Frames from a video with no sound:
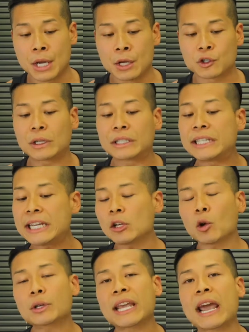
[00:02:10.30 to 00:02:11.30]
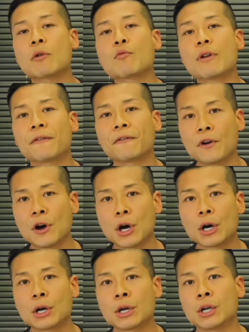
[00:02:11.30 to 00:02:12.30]
So a deload can
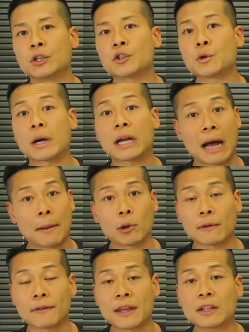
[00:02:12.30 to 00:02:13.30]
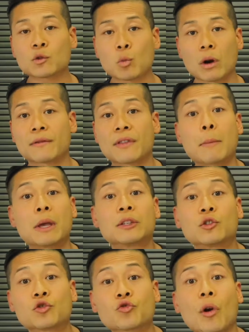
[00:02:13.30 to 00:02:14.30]
refer to a couple of things. One of them
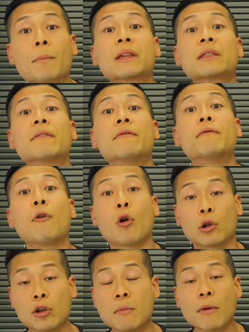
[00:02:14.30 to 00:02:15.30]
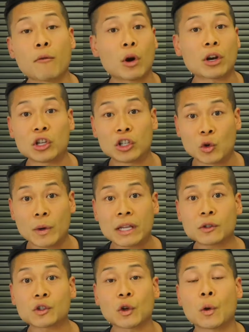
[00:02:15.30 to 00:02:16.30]
is dropping the volume of what you're doing.
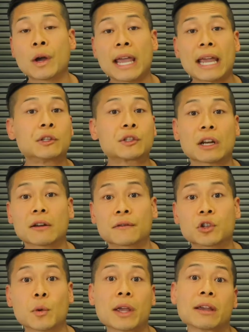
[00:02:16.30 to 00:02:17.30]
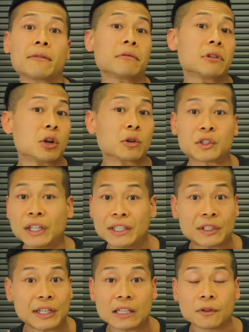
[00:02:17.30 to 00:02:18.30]
So instead of doing 6
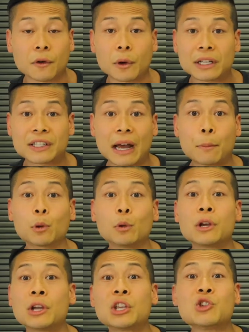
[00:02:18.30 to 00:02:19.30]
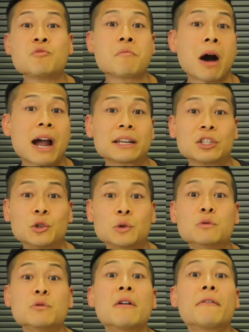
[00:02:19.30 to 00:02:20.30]
sets, for example, you might
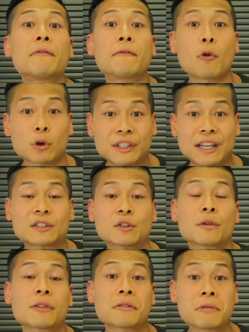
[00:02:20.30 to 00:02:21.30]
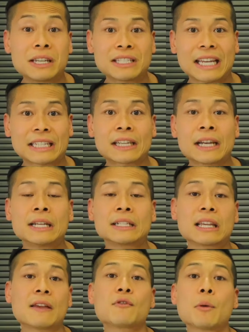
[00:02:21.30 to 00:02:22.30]
do 4 sets or 3 sets to
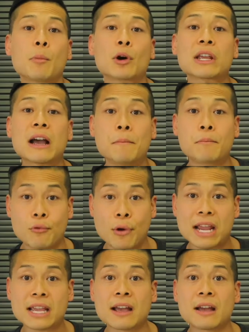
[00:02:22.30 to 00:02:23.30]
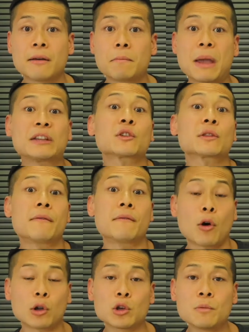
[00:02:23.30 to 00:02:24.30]
give your body a break based on the
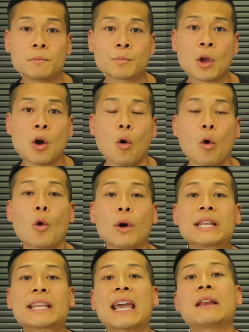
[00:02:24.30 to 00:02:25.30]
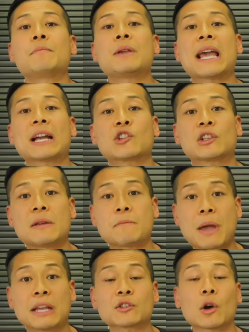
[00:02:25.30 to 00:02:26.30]
volume. Or it can be actually
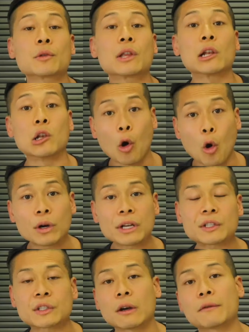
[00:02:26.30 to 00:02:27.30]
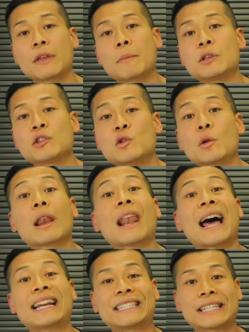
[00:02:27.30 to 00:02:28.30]
based on the load itself. That means you
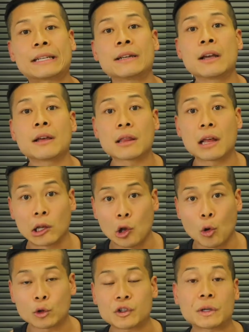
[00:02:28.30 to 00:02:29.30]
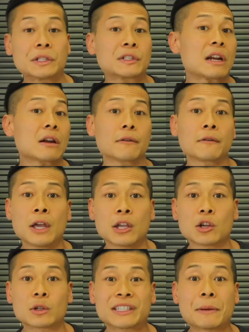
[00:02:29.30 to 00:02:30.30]
lighten the load. So instead of
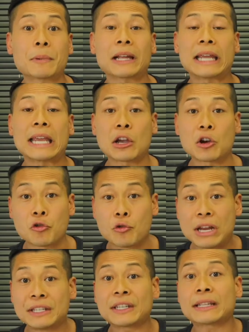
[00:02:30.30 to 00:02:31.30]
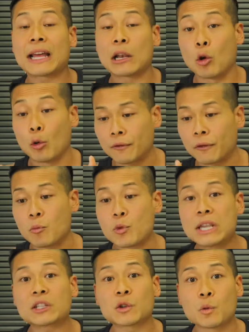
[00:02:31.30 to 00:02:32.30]
typically increasing that load from
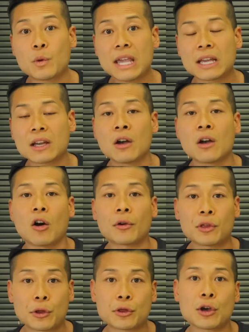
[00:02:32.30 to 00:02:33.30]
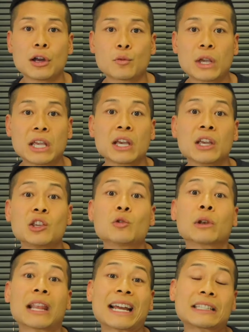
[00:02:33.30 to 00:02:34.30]
week to week, on the third week you
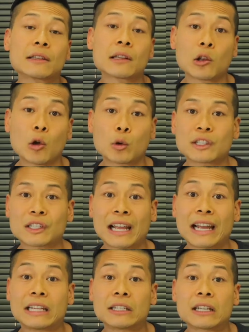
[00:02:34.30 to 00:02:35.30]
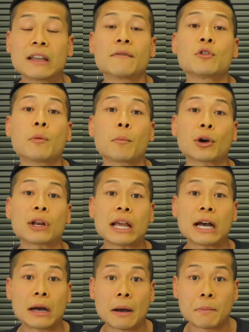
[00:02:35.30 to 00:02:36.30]
lighten the load slightly to give your body
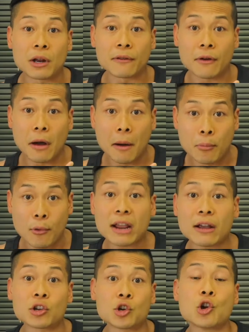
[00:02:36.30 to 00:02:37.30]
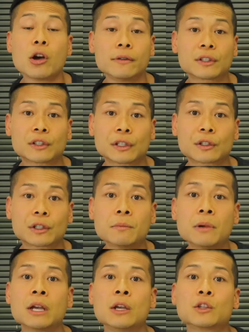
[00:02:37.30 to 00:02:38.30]
a bit of a break on your nervous system,
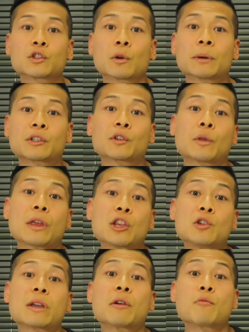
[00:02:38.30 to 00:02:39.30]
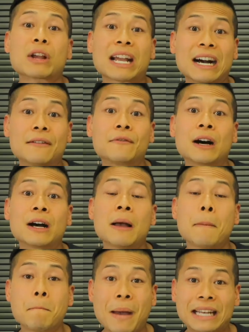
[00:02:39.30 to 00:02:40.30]
so much so that you can recover
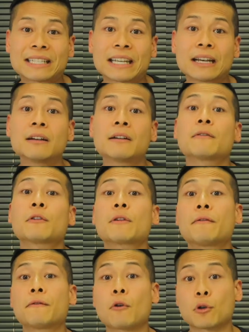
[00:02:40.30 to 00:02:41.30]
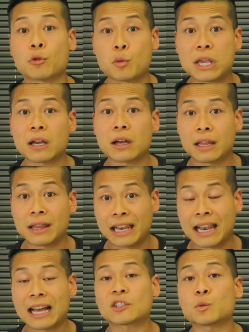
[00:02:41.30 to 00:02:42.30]
better for the fourth week, the
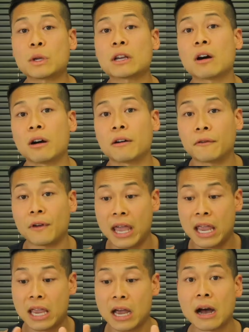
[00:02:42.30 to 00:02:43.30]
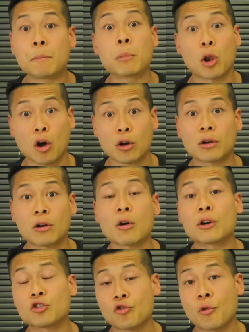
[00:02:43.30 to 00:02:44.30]
last week of a block or
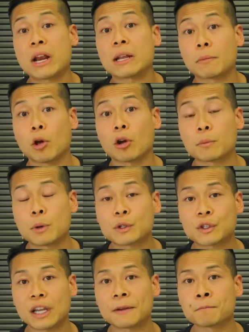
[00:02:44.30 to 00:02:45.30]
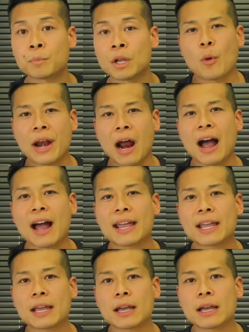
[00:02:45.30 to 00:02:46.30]
a training block per se. When
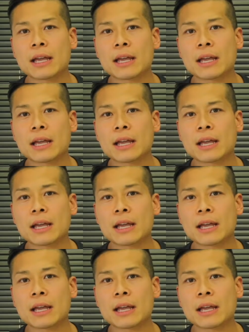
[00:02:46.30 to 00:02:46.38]
I